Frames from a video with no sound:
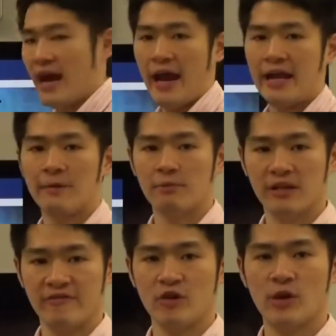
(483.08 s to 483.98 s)
and I
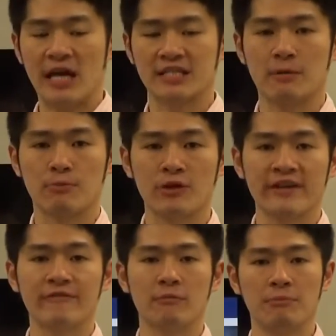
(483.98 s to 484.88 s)
believe you guys are pretty
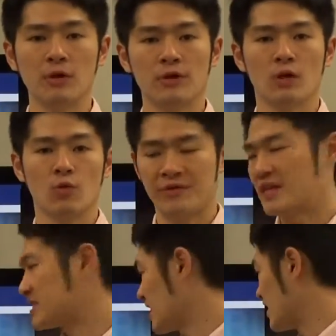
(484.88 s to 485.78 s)
familiar with this